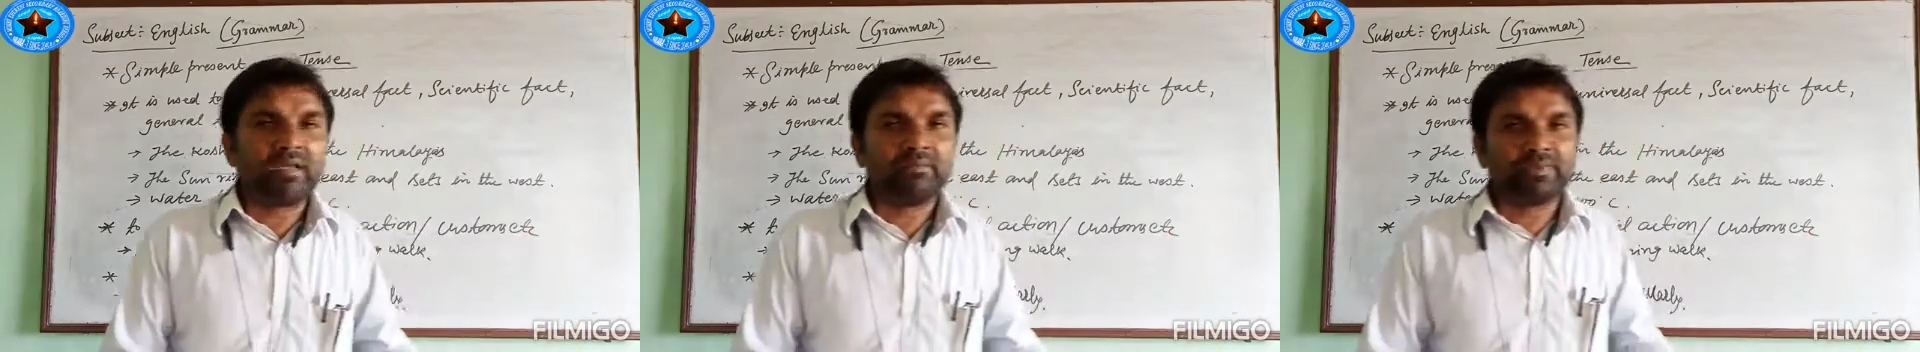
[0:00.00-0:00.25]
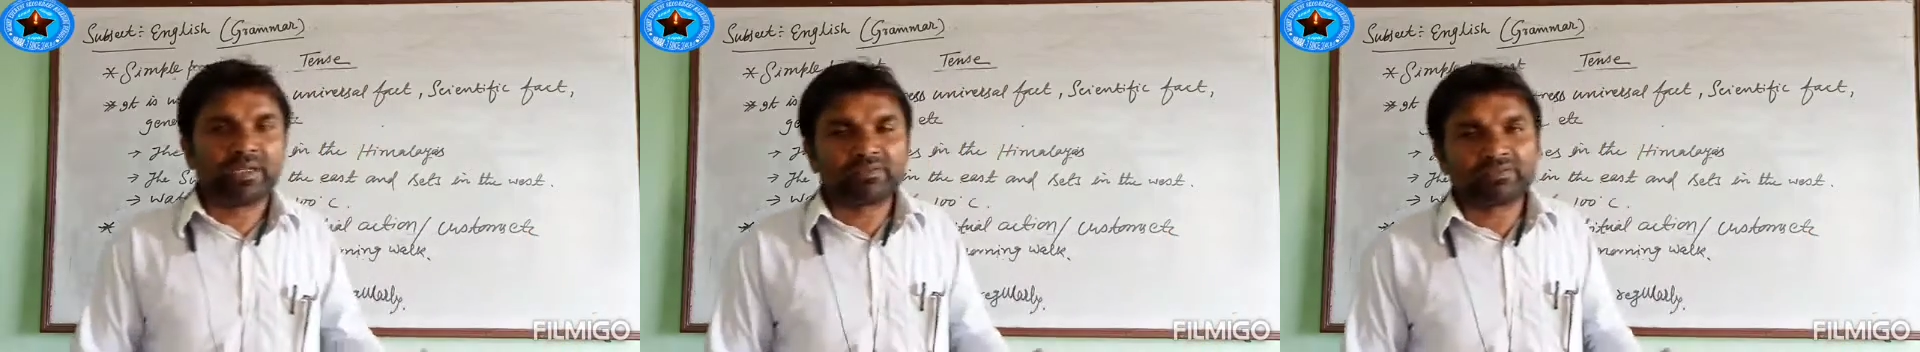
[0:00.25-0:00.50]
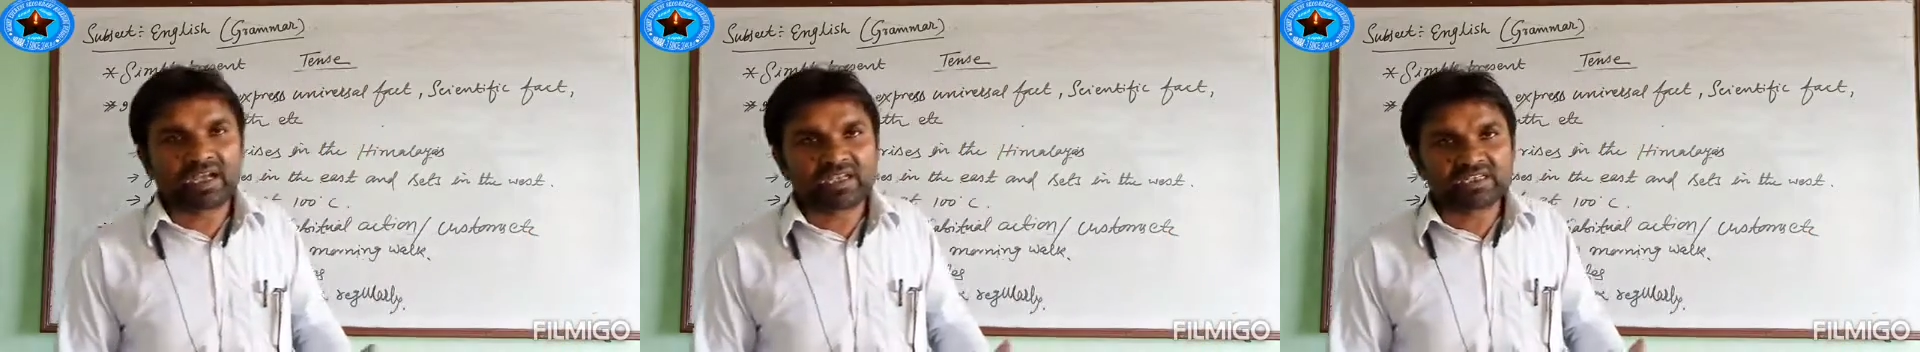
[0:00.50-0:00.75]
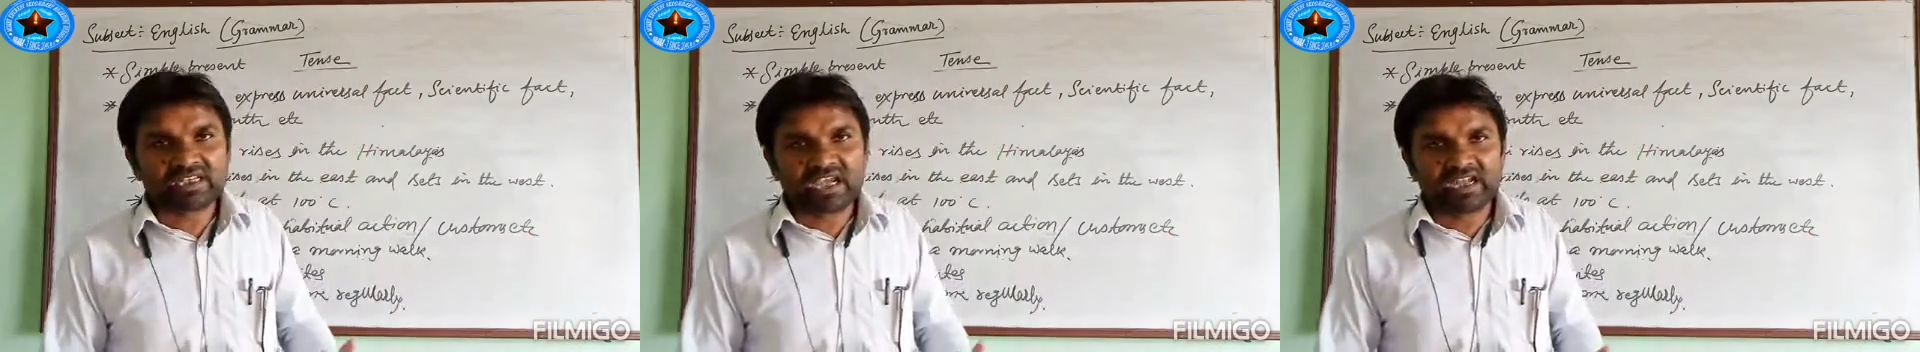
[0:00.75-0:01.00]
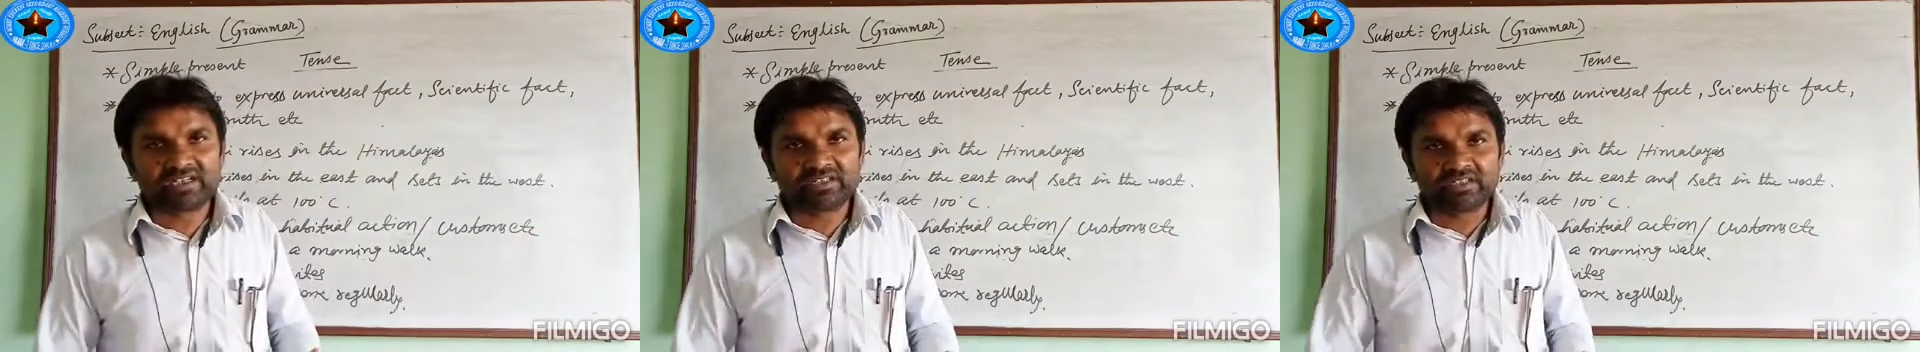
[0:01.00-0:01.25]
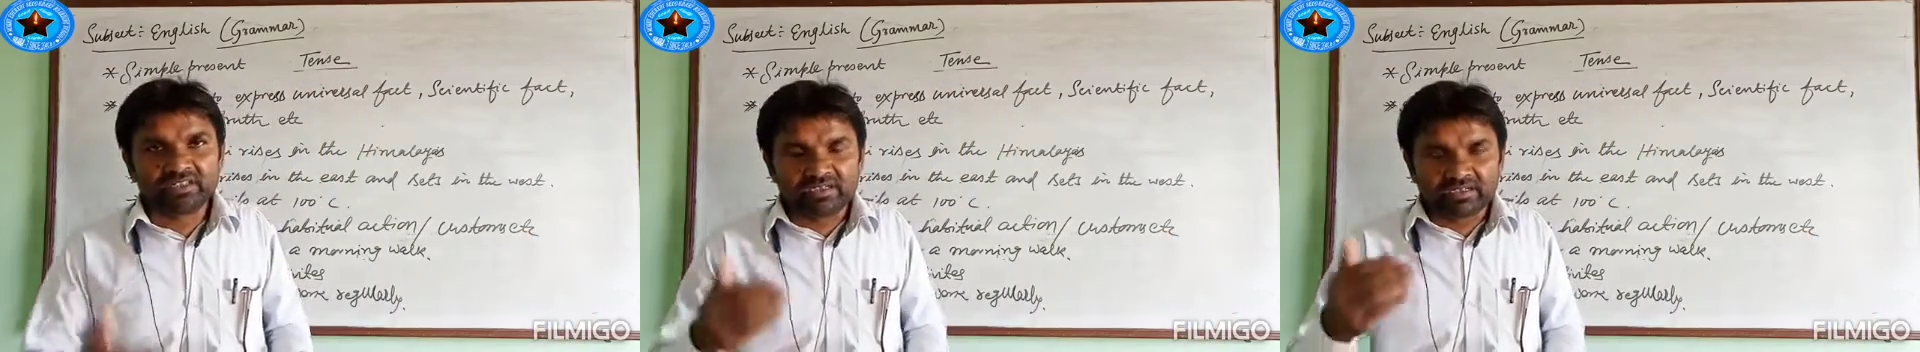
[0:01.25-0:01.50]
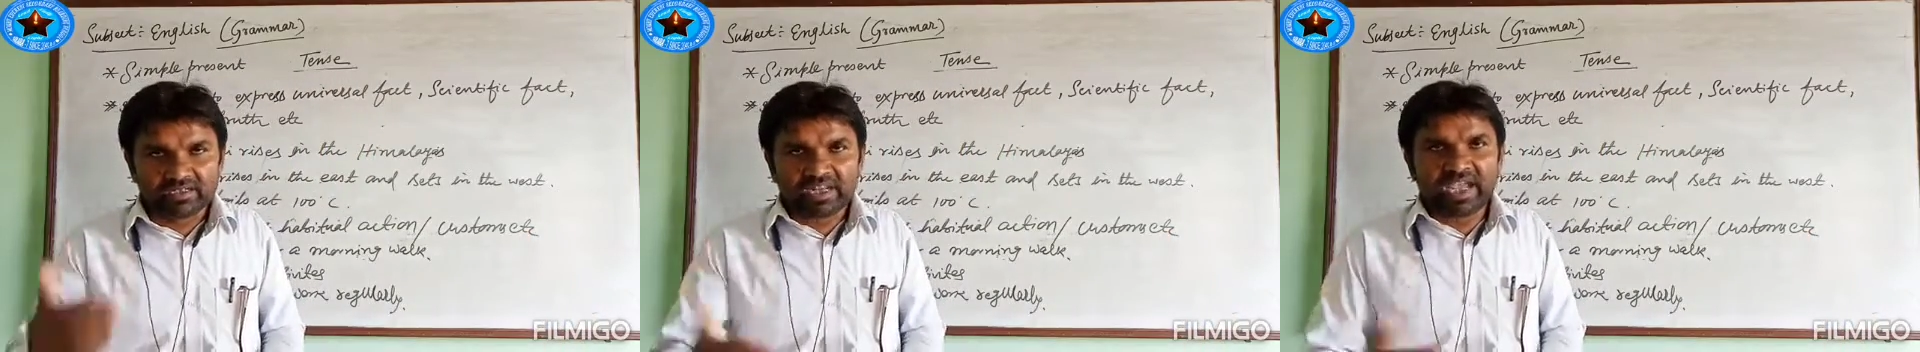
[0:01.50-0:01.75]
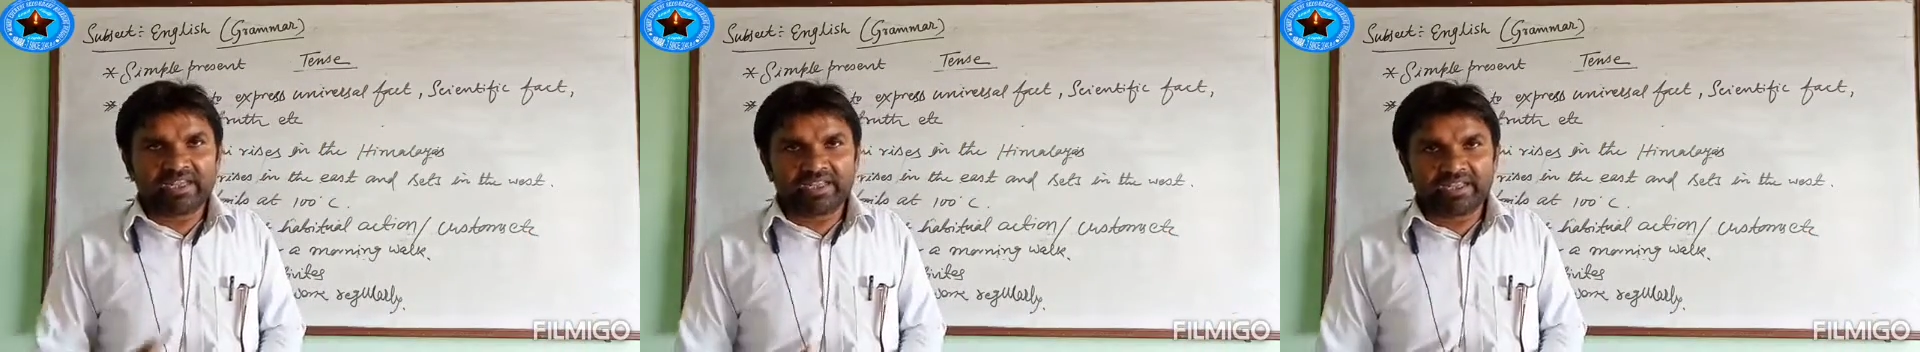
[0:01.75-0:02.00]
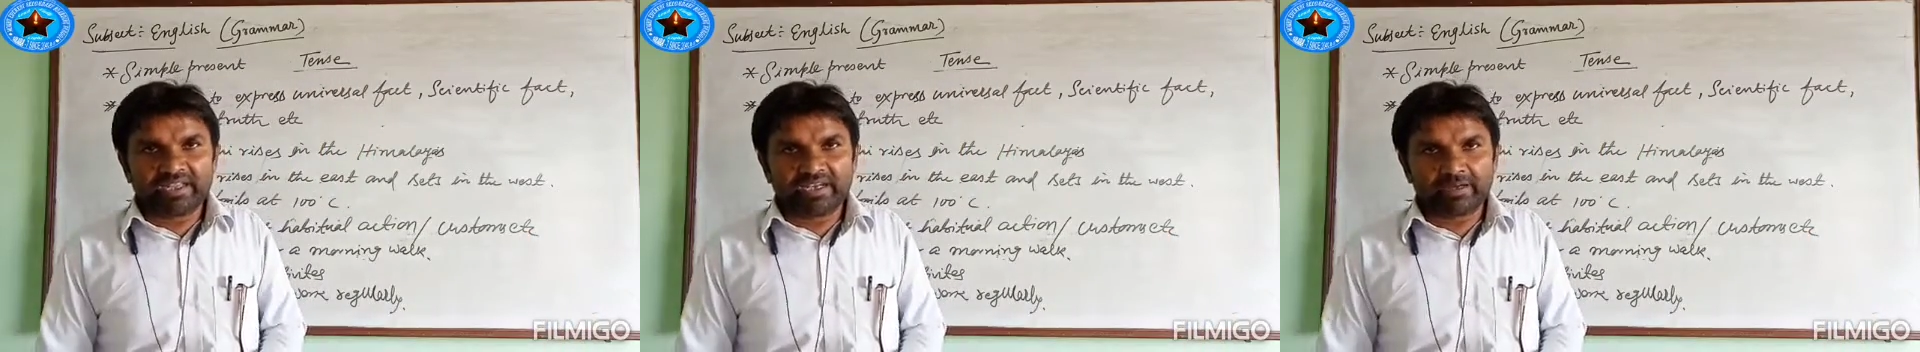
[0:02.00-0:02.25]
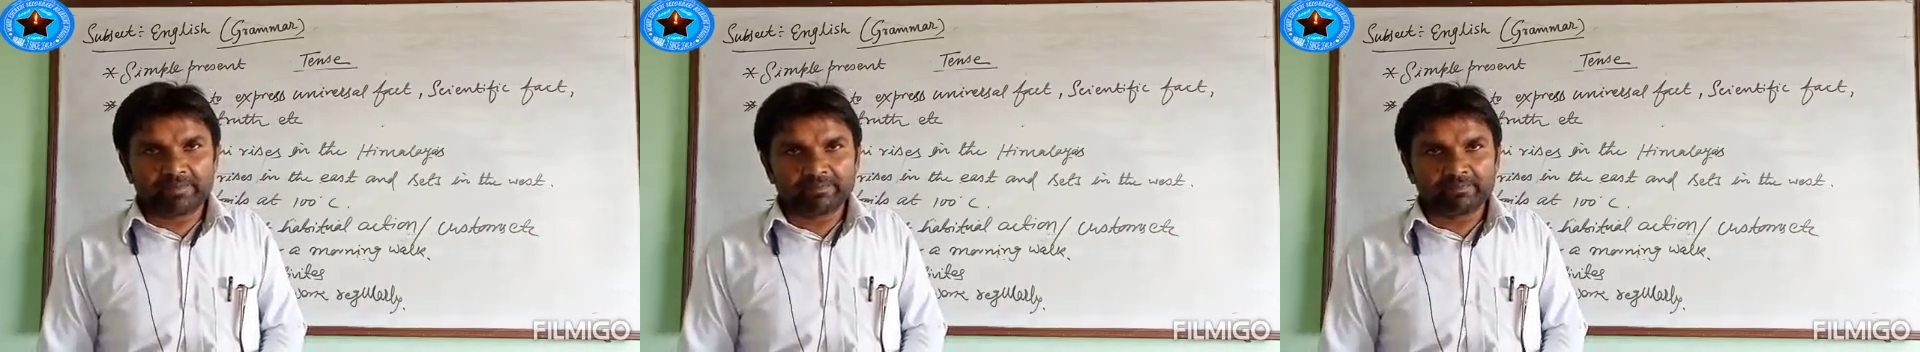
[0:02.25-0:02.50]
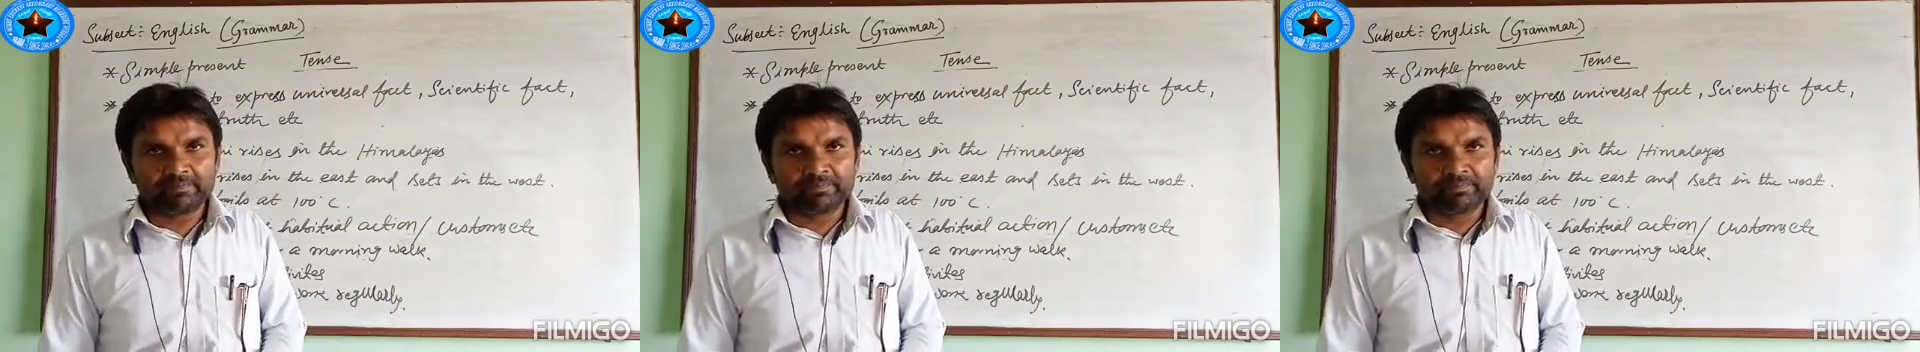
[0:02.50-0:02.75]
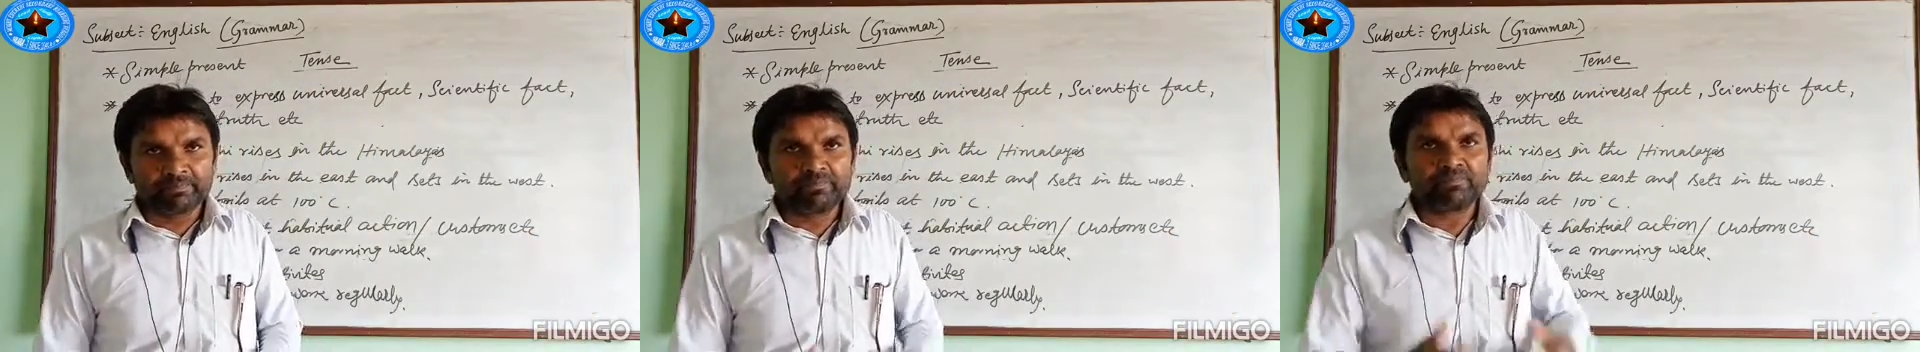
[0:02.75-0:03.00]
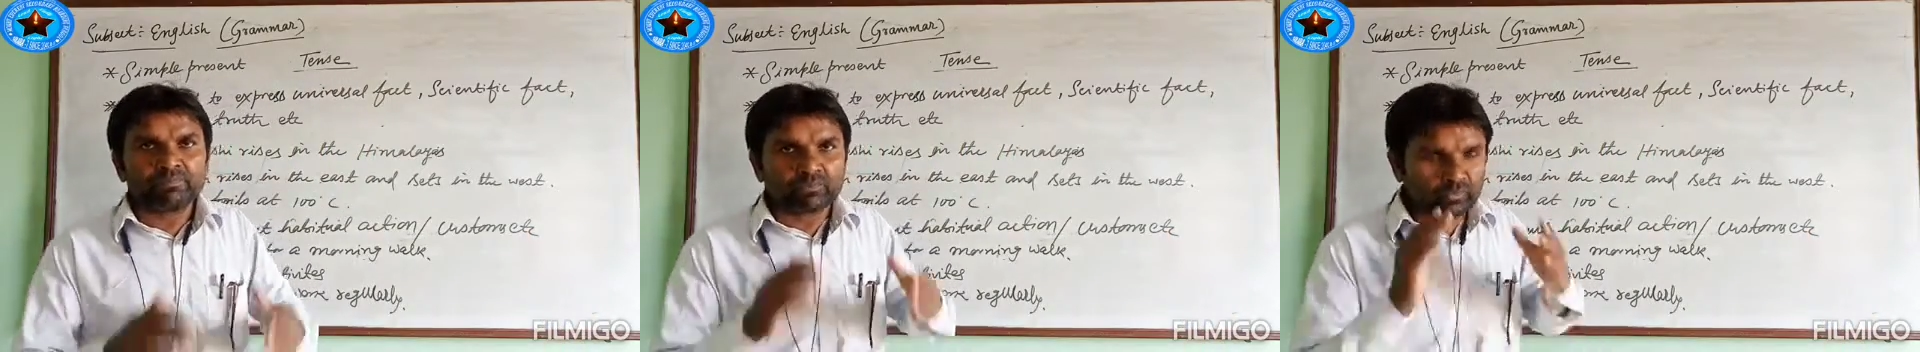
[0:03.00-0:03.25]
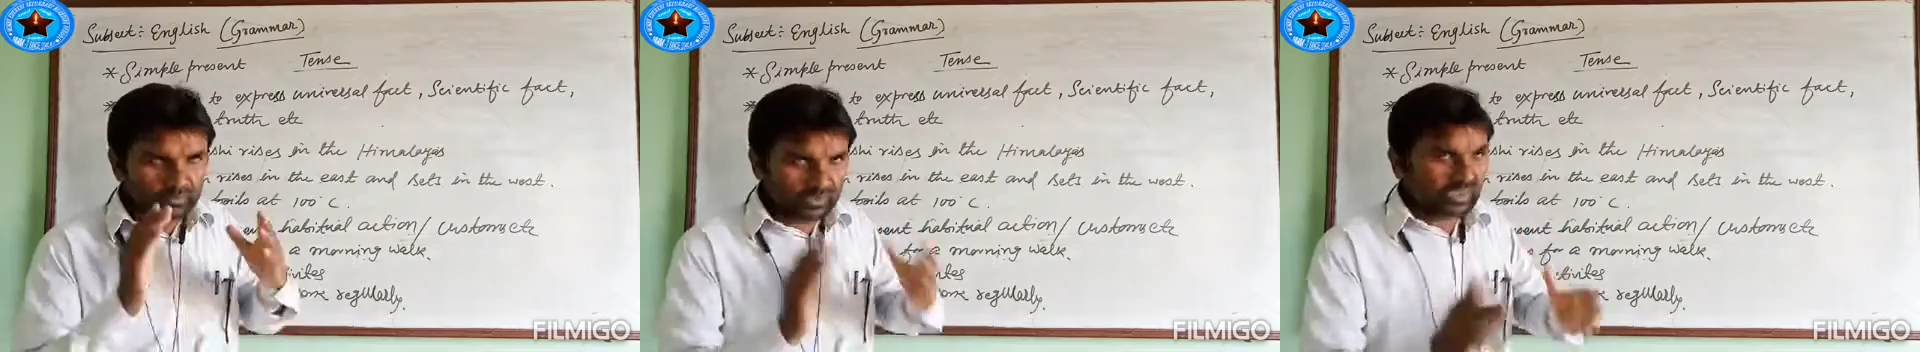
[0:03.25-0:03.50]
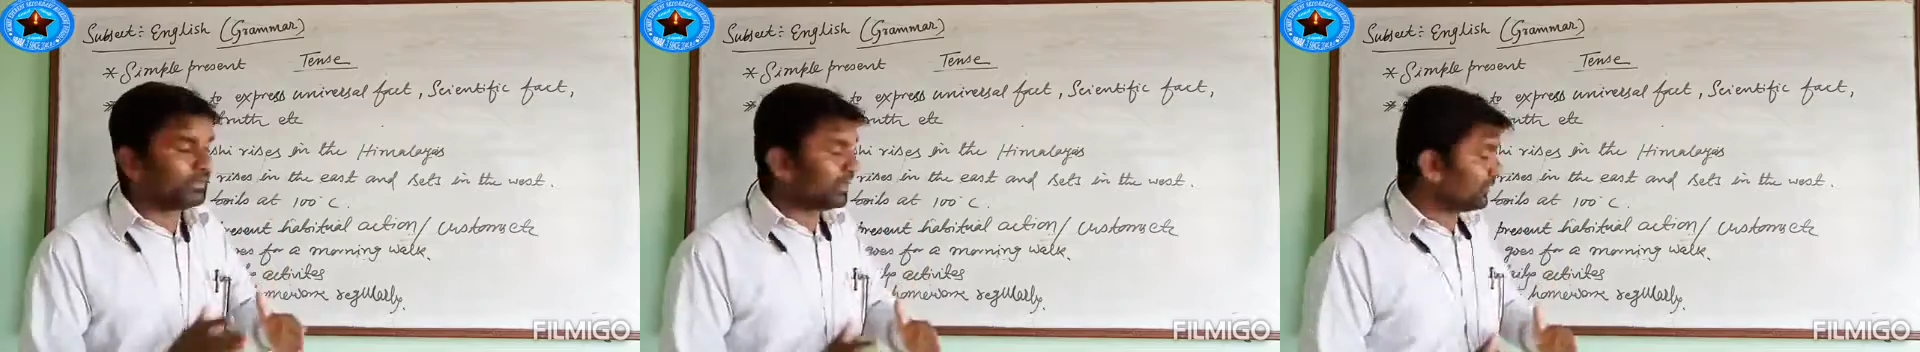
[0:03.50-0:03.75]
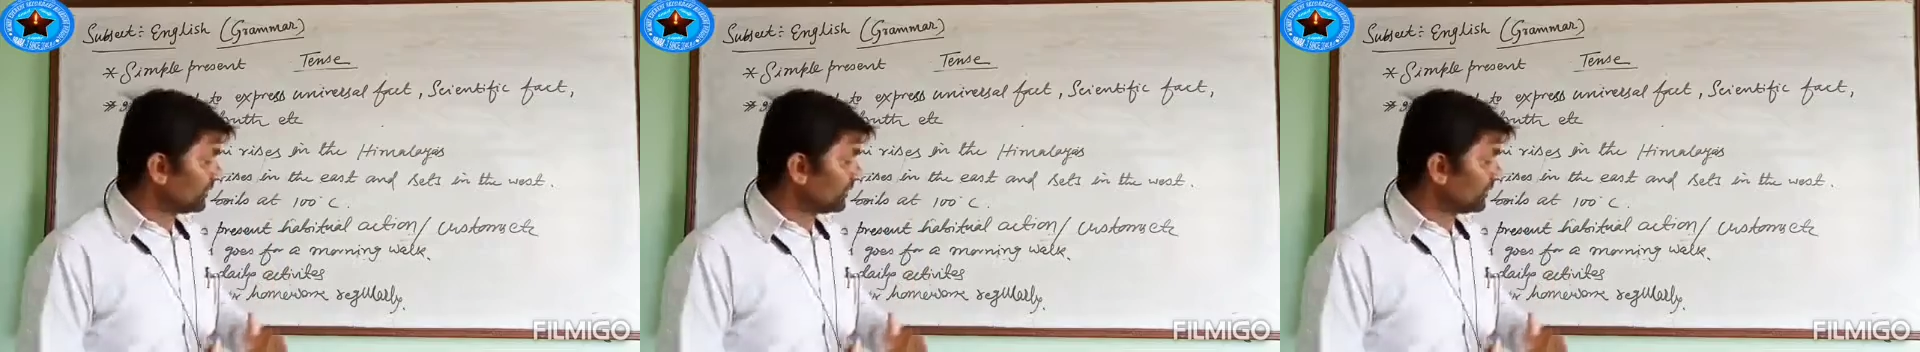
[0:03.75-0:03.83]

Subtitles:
breakfast at 9 a.m. Whenever you